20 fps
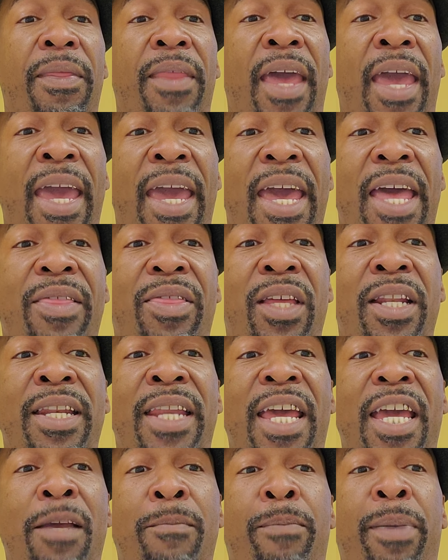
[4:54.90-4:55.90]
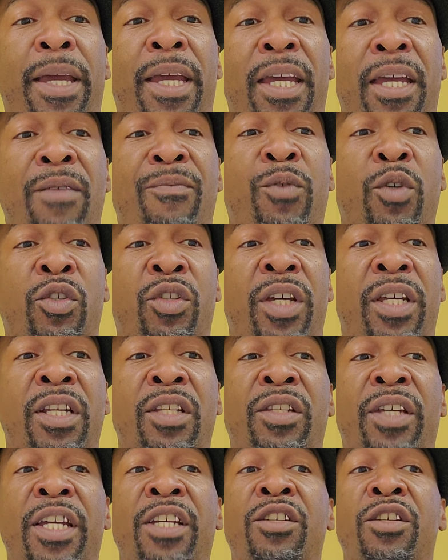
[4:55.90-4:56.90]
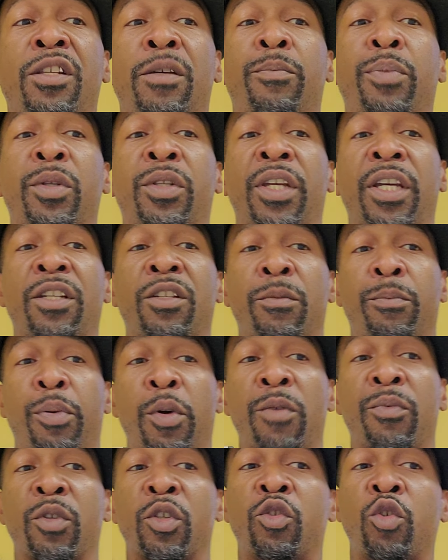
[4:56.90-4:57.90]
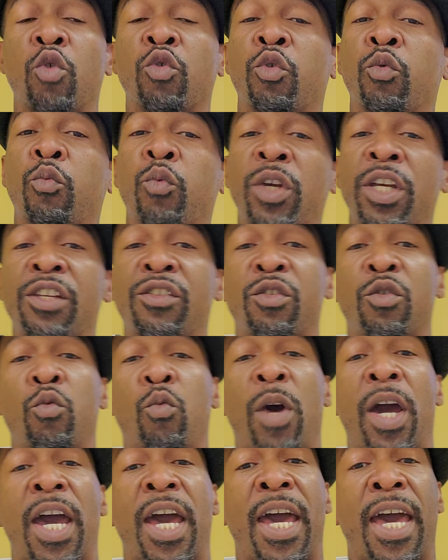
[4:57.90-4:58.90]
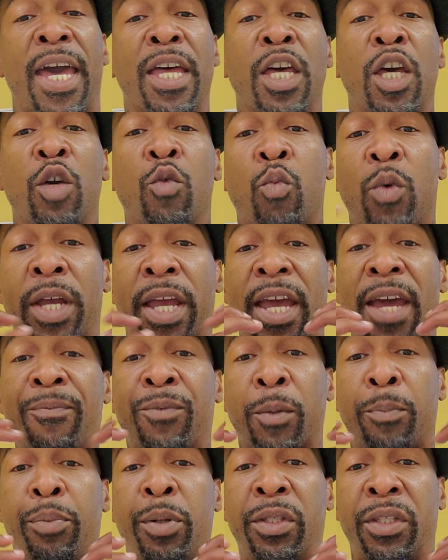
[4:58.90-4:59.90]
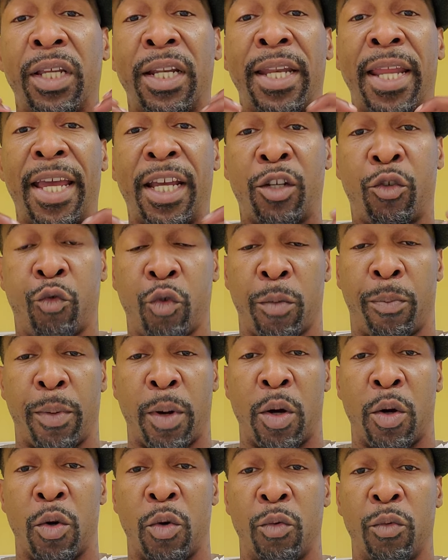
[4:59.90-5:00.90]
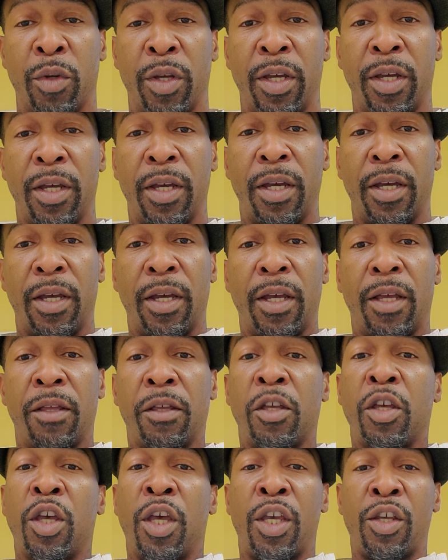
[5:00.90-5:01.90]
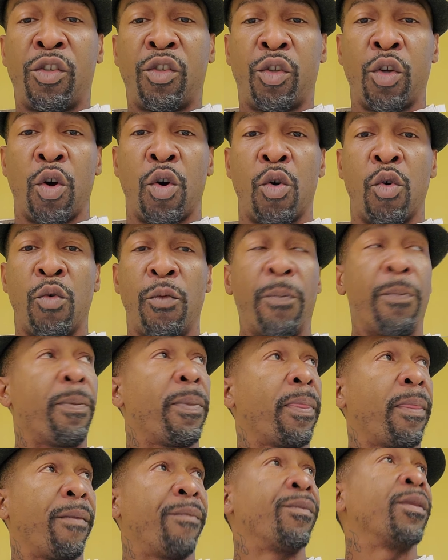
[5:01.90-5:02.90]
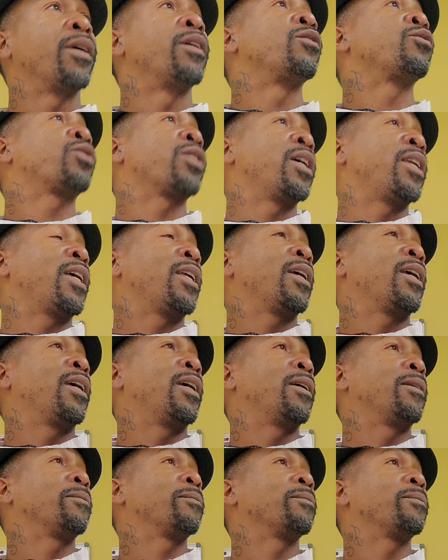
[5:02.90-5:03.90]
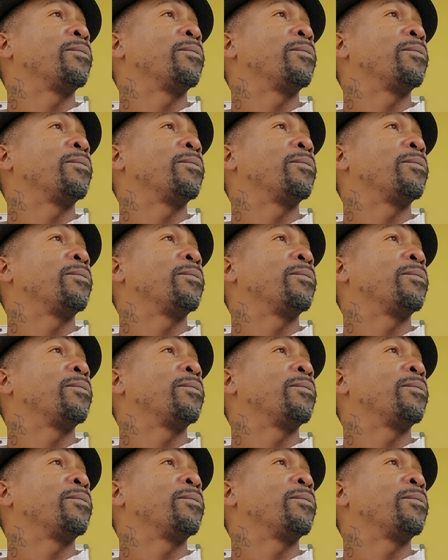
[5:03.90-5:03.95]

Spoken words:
Add the neck band for sanitation and protection purposes. So the reason why we have to put the neck strip on is so, say that again?